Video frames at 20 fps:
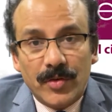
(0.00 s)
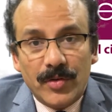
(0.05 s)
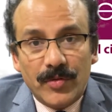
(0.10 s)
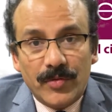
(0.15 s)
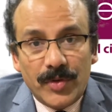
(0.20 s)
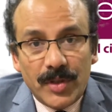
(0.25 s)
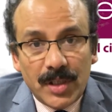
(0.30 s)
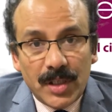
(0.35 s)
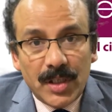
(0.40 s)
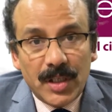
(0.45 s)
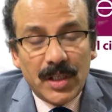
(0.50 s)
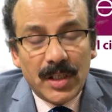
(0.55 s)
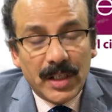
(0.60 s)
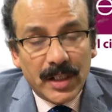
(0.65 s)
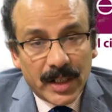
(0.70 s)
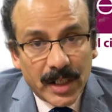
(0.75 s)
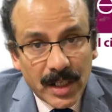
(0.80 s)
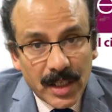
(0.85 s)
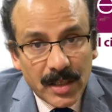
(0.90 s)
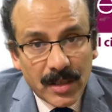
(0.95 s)
we
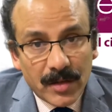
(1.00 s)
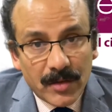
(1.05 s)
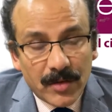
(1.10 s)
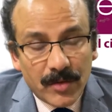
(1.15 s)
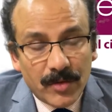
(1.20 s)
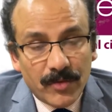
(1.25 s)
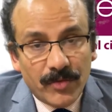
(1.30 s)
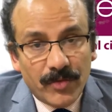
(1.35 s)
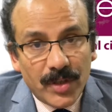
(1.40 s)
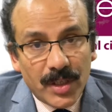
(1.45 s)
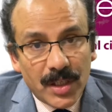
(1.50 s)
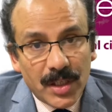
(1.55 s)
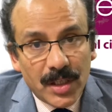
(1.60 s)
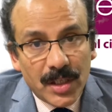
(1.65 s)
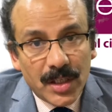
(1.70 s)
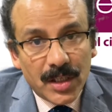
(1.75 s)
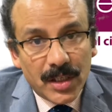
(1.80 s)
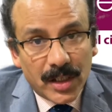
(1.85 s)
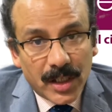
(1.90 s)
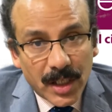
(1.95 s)

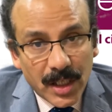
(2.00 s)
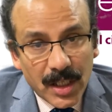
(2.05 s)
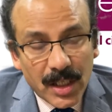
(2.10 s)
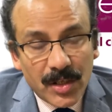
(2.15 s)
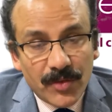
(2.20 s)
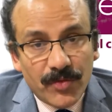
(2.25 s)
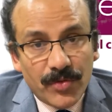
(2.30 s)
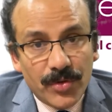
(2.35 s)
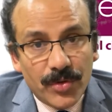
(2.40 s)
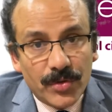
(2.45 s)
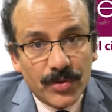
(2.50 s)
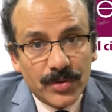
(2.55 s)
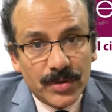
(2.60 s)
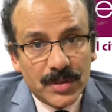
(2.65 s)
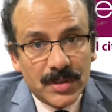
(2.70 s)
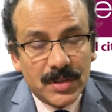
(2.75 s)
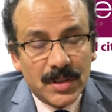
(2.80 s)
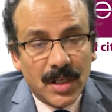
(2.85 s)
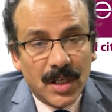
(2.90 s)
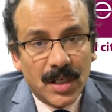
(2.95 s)

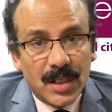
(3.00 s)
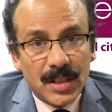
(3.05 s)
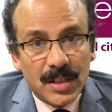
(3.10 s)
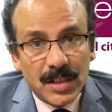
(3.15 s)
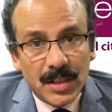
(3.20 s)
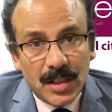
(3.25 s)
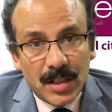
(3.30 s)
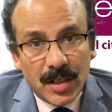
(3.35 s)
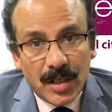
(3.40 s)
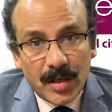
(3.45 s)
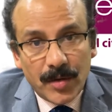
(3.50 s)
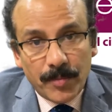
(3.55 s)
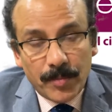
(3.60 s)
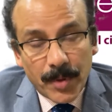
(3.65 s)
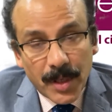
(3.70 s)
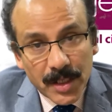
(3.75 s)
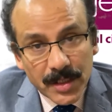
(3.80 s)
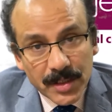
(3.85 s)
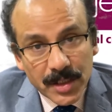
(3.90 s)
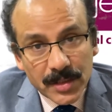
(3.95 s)
reinfuse
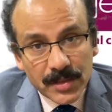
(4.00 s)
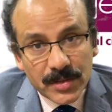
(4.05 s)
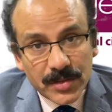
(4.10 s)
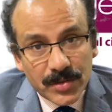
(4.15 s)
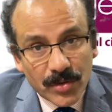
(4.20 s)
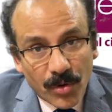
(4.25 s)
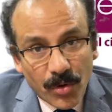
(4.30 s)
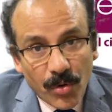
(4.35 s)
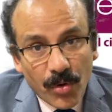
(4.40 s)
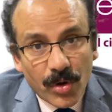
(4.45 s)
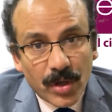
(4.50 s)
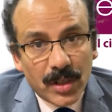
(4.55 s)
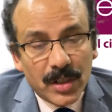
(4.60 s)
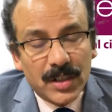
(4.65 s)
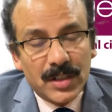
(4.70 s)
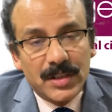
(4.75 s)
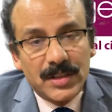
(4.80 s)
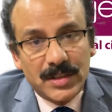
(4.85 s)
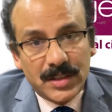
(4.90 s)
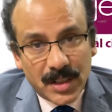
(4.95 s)
patient's
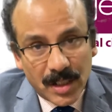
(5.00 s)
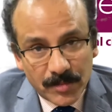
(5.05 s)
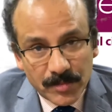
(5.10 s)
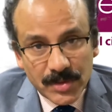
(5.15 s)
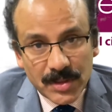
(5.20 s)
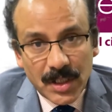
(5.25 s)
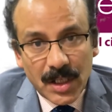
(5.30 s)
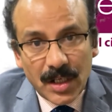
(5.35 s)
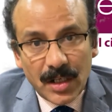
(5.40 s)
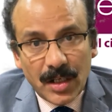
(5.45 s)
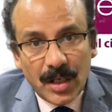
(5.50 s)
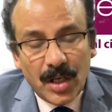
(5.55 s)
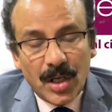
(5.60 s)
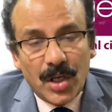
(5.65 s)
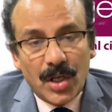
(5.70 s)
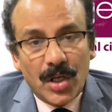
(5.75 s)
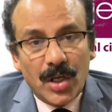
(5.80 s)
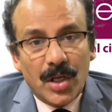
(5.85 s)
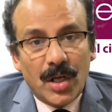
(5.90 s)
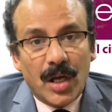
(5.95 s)
own stem cell
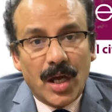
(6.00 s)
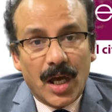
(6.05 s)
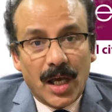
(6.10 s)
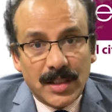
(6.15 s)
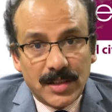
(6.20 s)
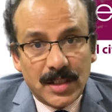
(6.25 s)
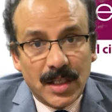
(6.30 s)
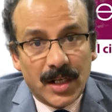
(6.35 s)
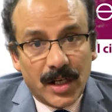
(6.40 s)
as a